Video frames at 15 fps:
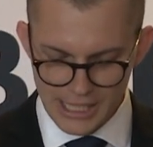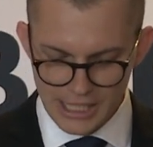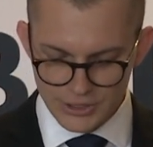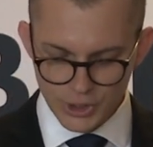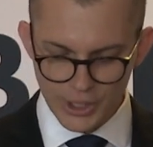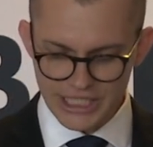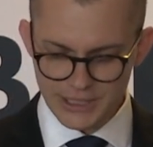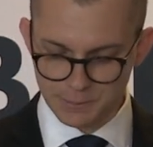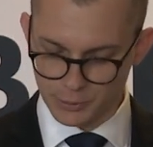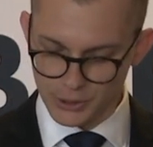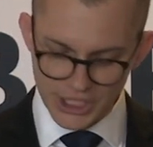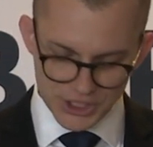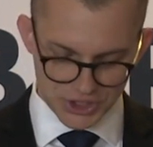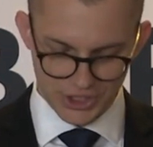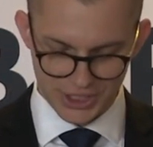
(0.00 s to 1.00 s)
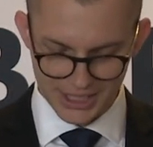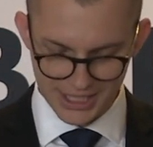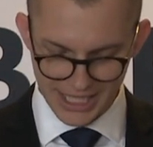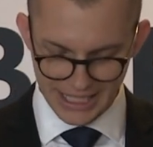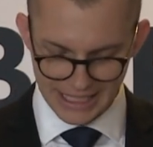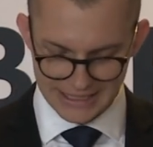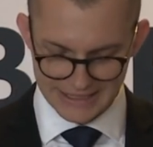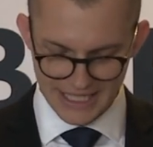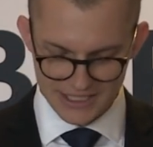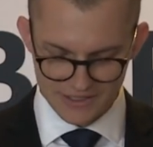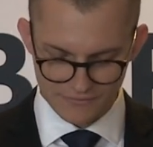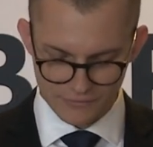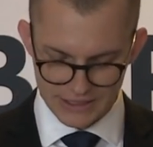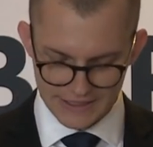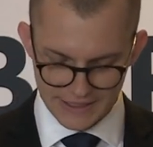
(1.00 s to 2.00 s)
So he's preaching, and it says
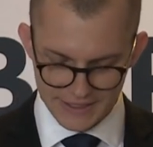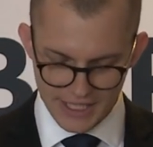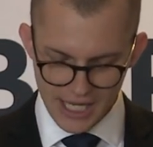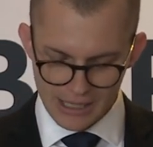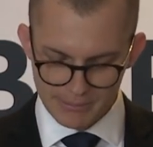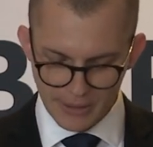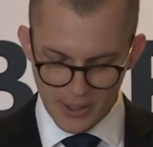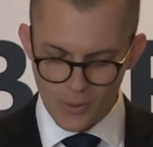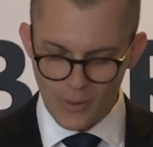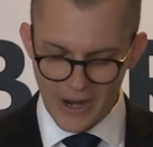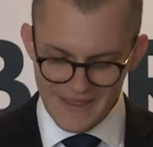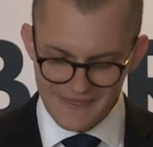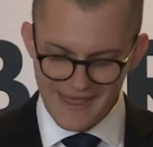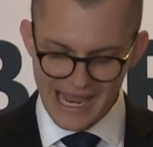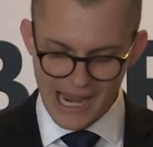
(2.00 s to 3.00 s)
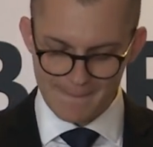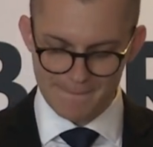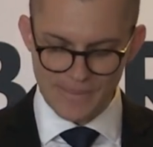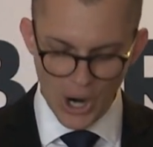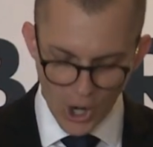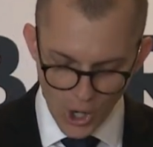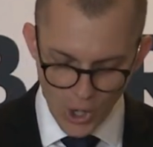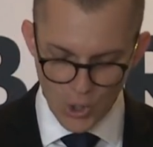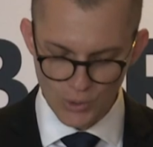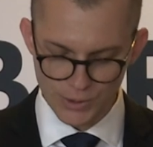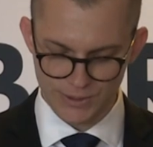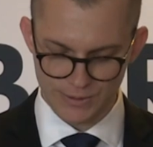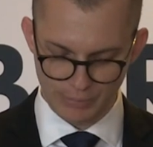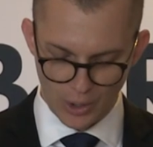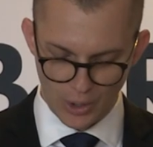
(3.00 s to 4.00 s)
in verse 6, but when they
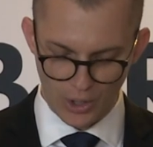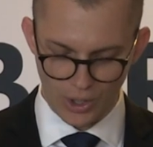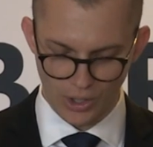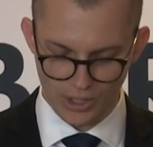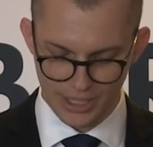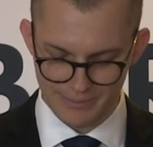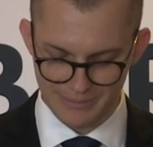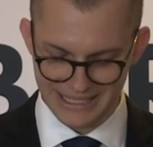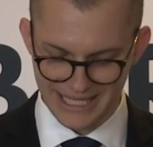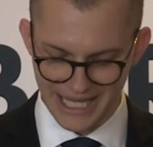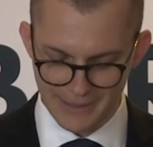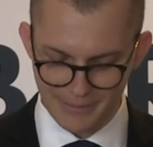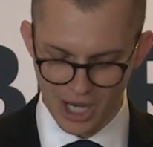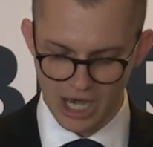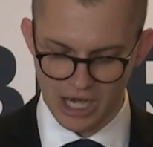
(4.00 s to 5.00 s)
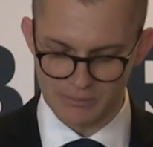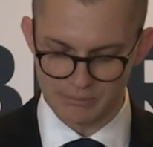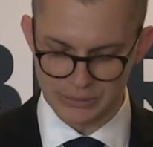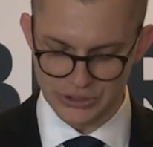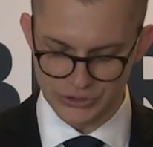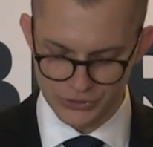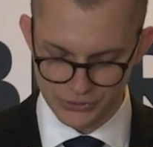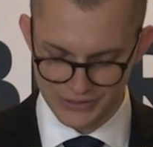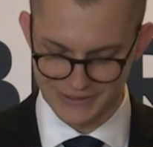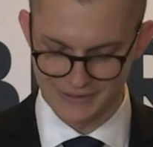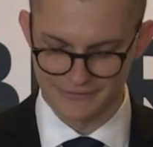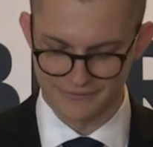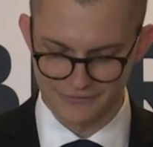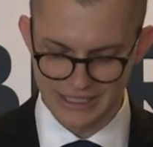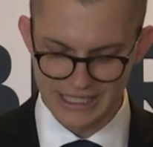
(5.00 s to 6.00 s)
opposed Paul and became
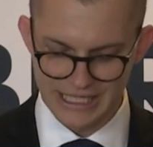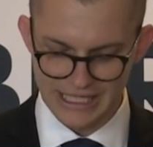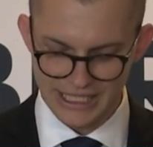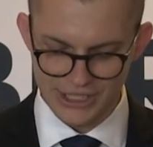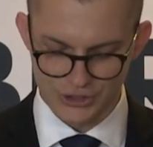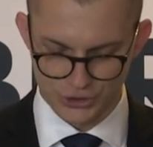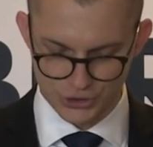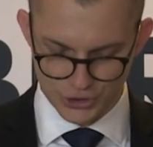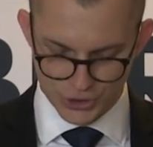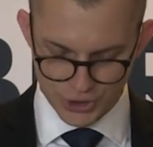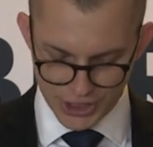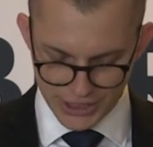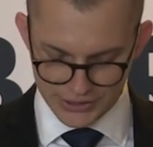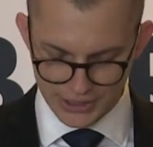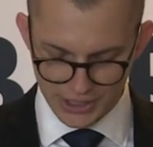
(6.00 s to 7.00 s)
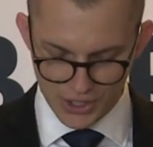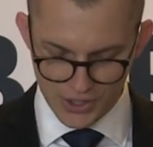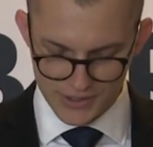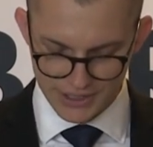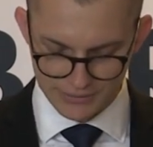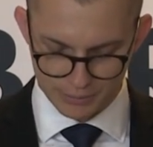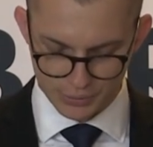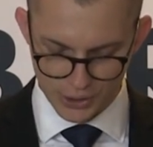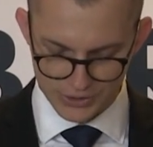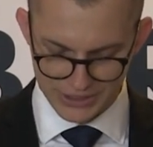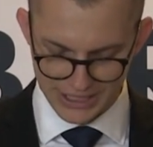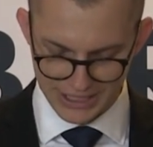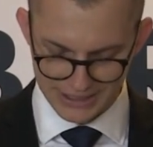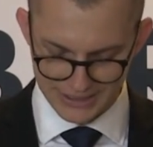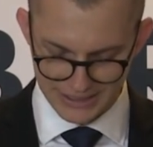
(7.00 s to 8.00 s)
abusive, he shook his clothes in
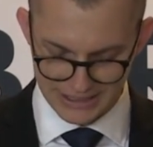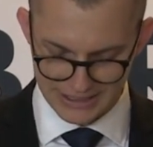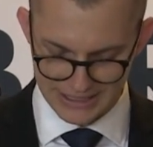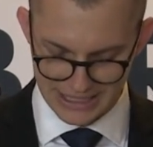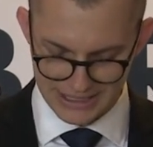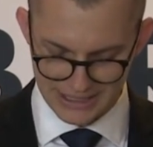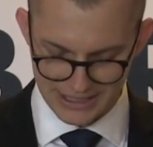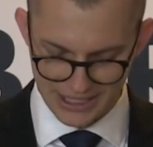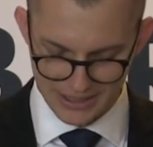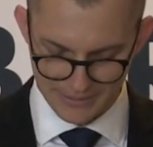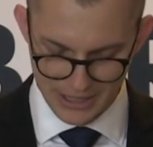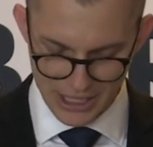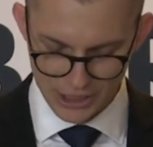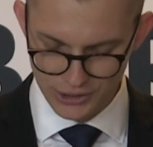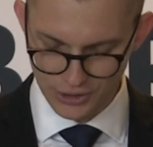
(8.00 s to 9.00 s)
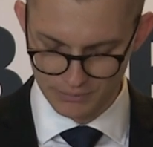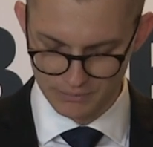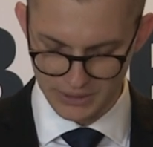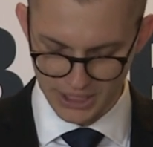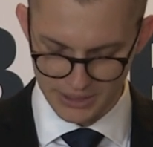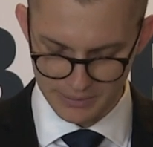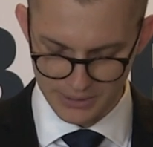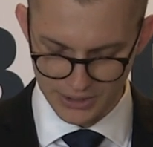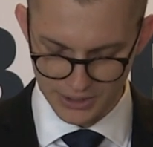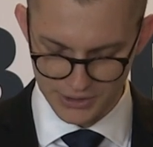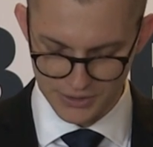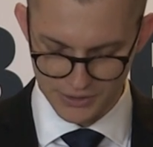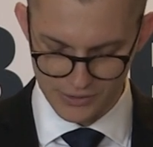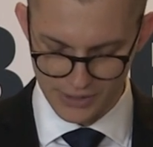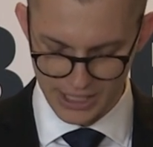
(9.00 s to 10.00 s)
protest and said to them, your blood be on
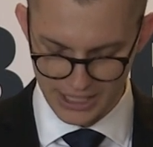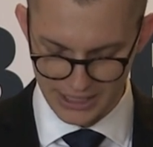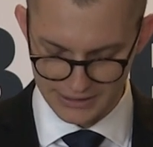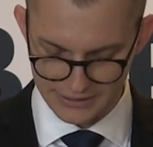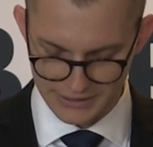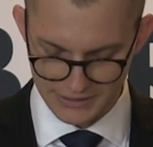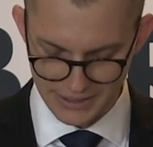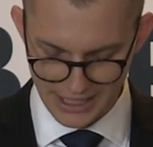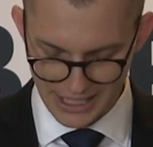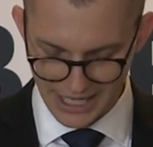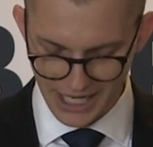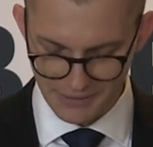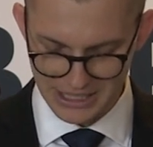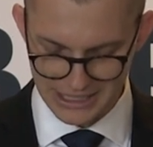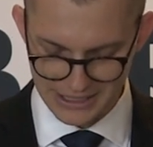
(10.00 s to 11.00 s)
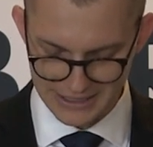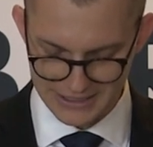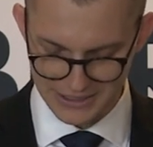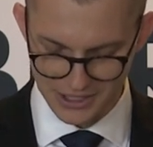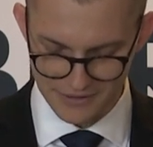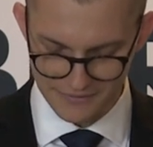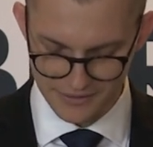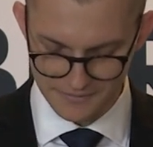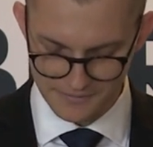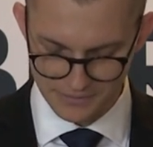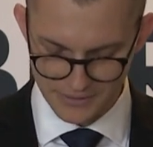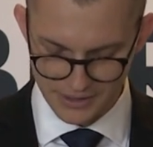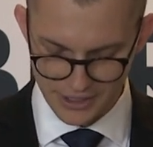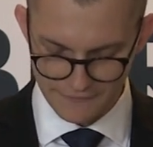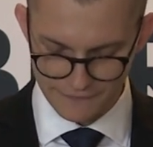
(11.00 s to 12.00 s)
your own heads. I'm innocent of it.
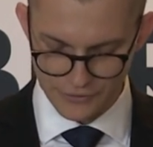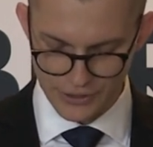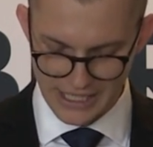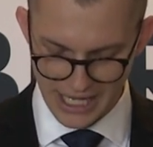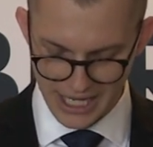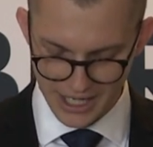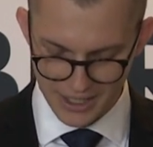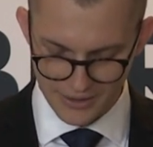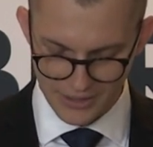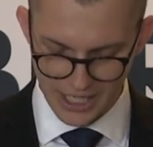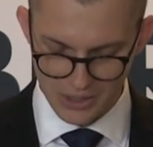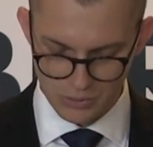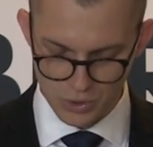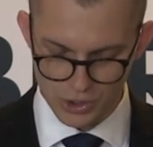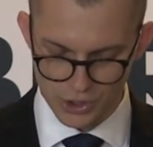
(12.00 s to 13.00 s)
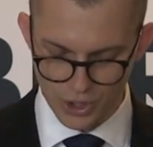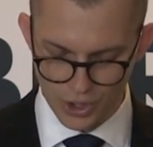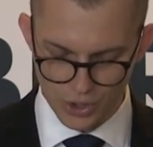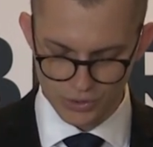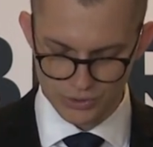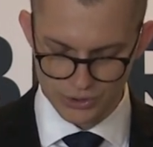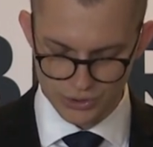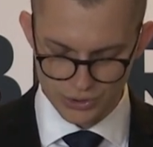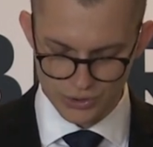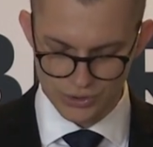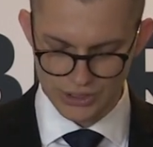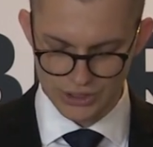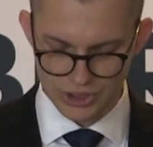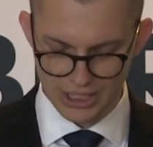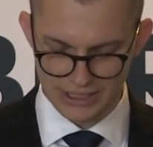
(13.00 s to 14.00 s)
For now I will go to
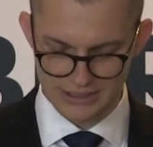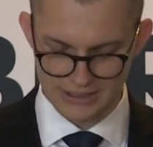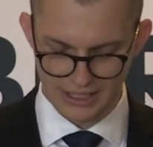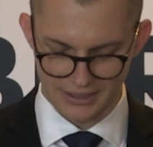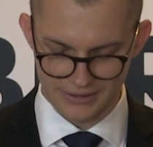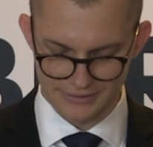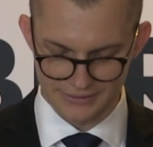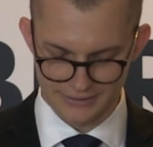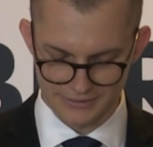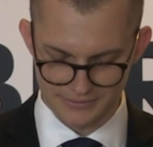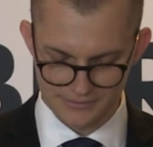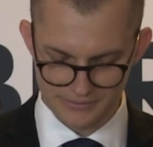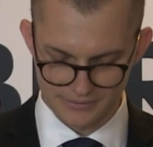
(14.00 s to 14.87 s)
the Gentiles.